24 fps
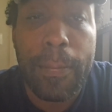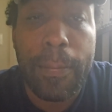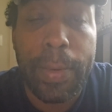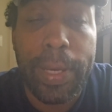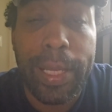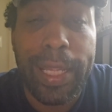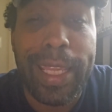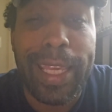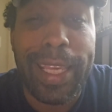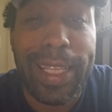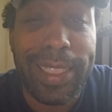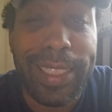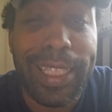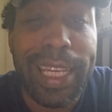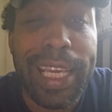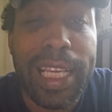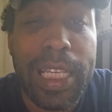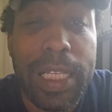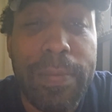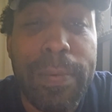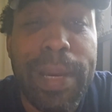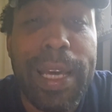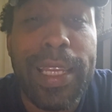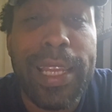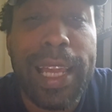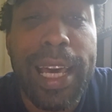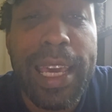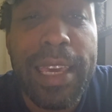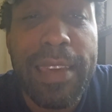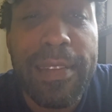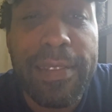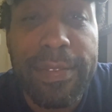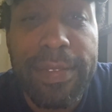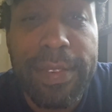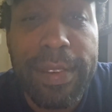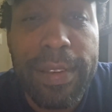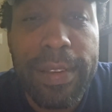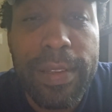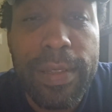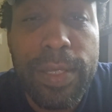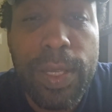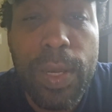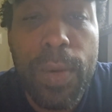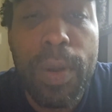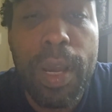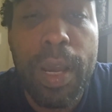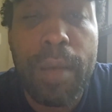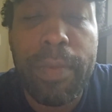but it changed my life.
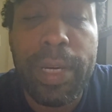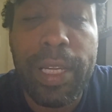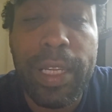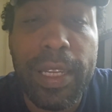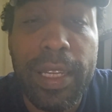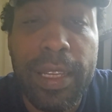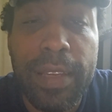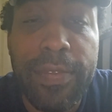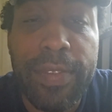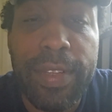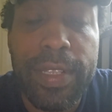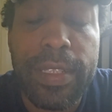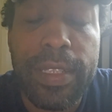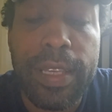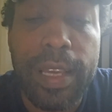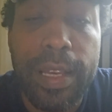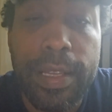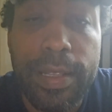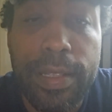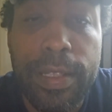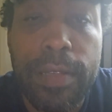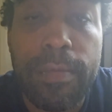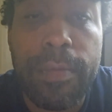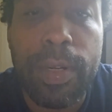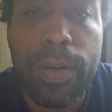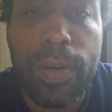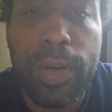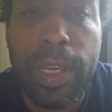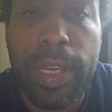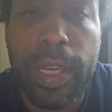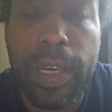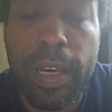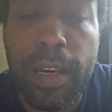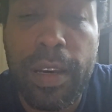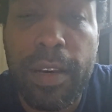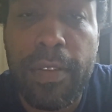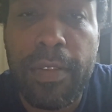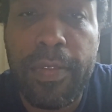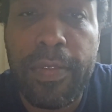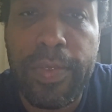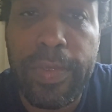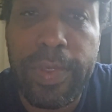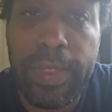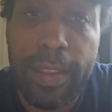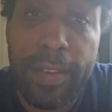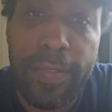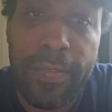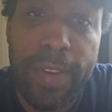So I'm a living testimony of
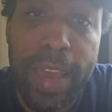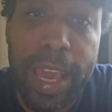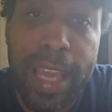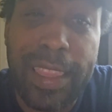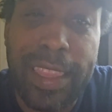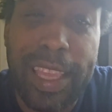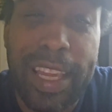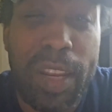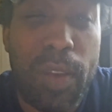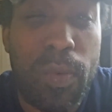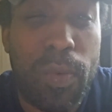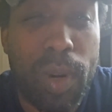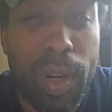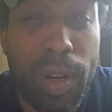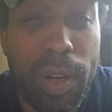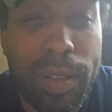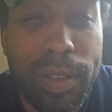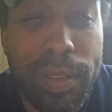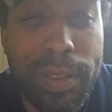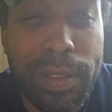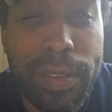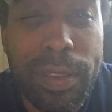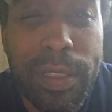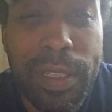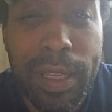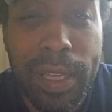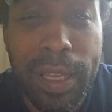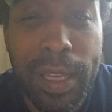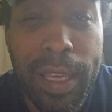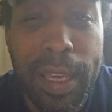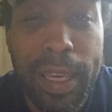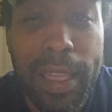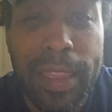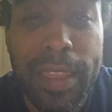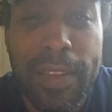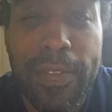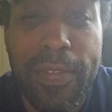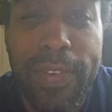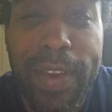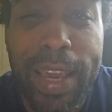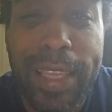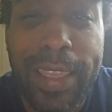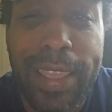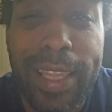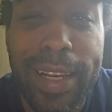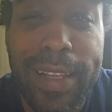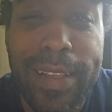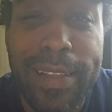the fact that it works, the
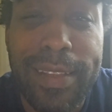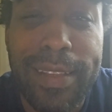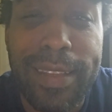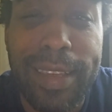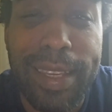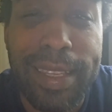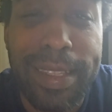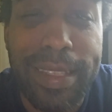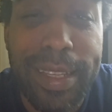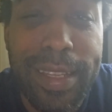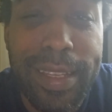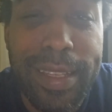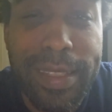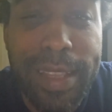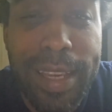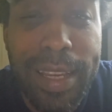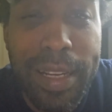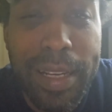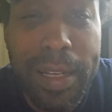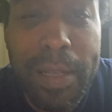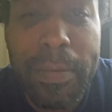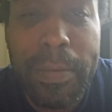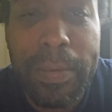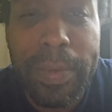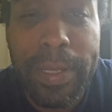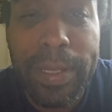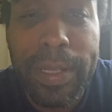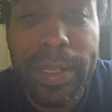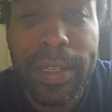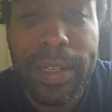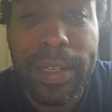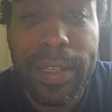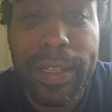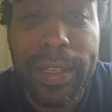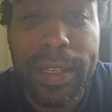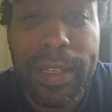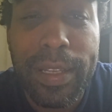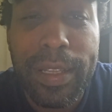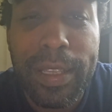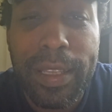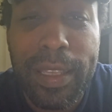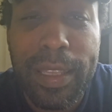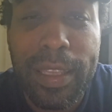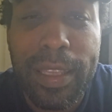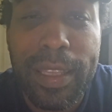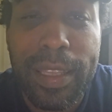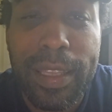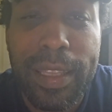fact that it's easy to set up.
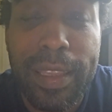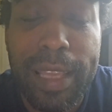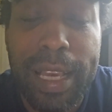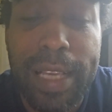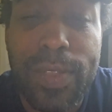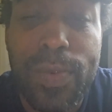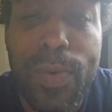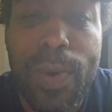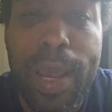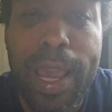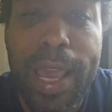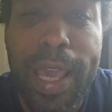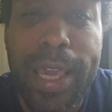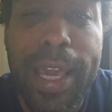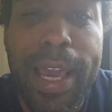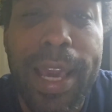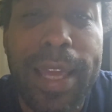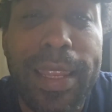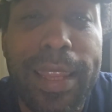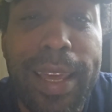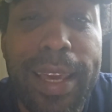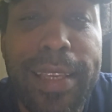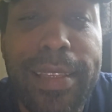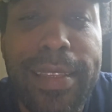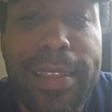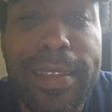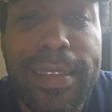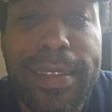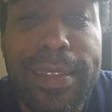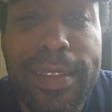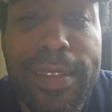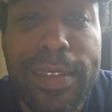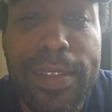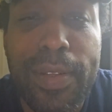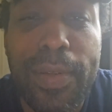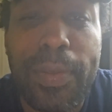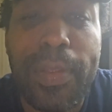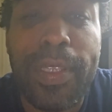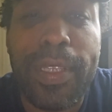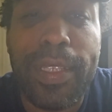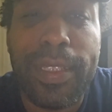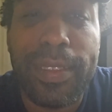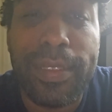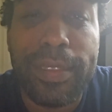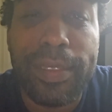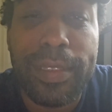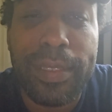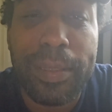That's why I got licensed to do
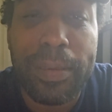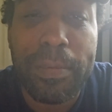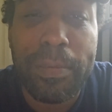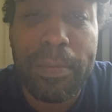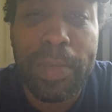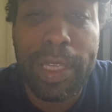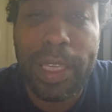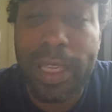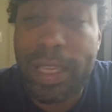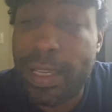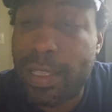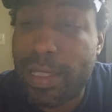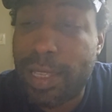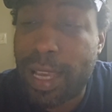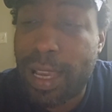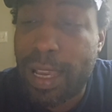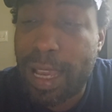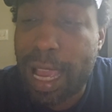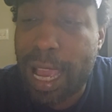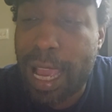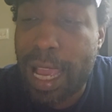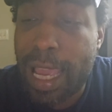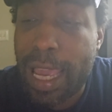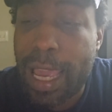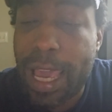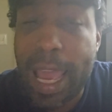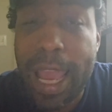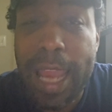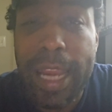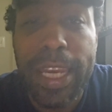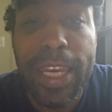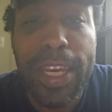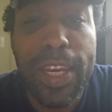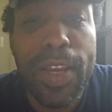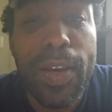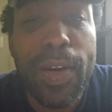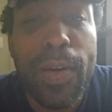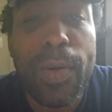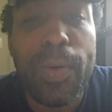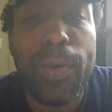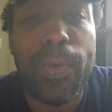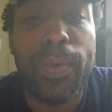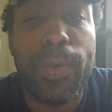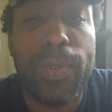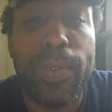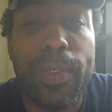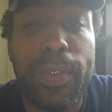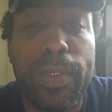this because I, I, I
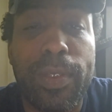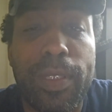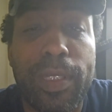know